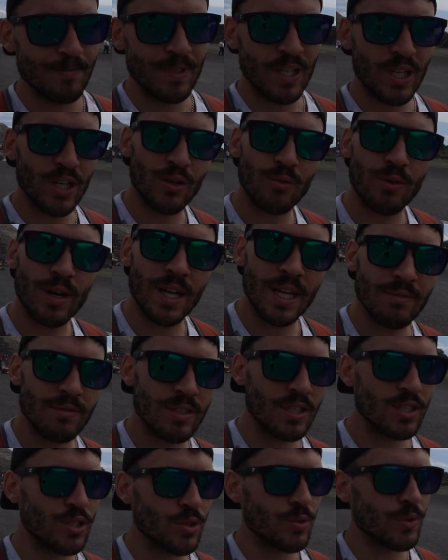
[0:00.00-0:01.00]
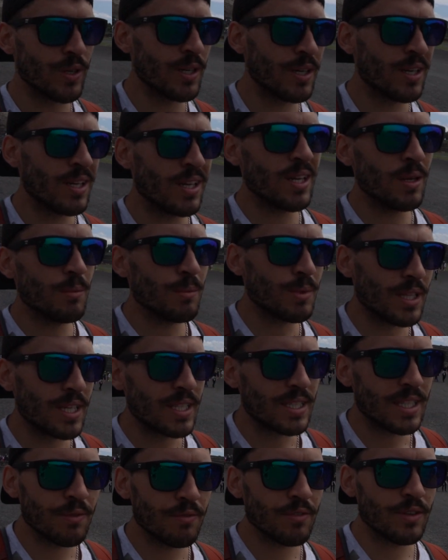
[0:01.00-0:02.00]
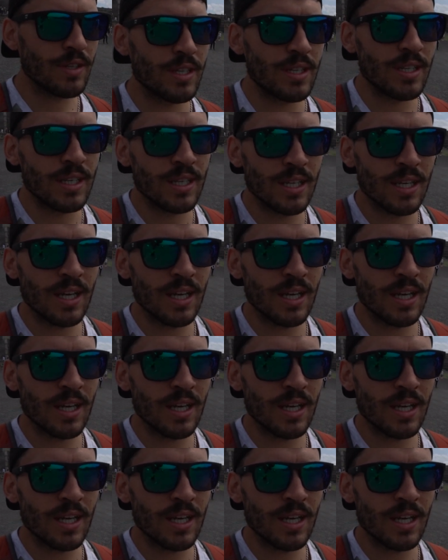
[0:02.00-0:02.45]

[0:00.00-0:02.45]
engraved into it. But they definitely,